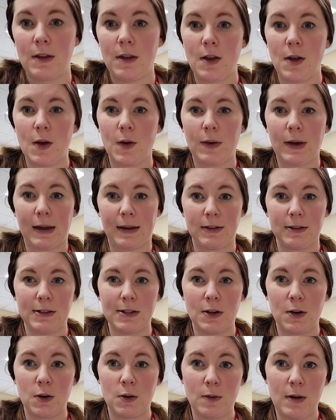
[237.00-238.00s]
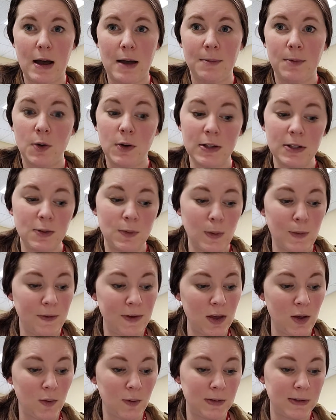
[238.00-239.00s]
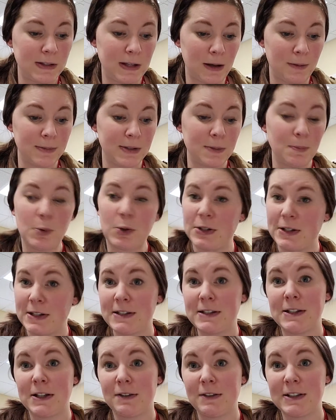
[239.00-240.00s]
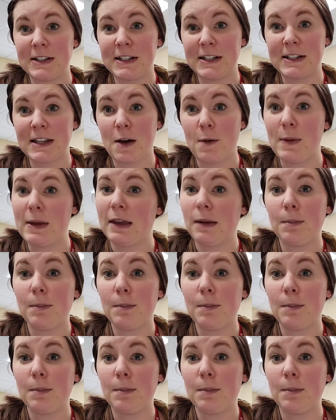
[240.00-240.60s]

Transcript: Okay, so I'm going to review some supports and services that we can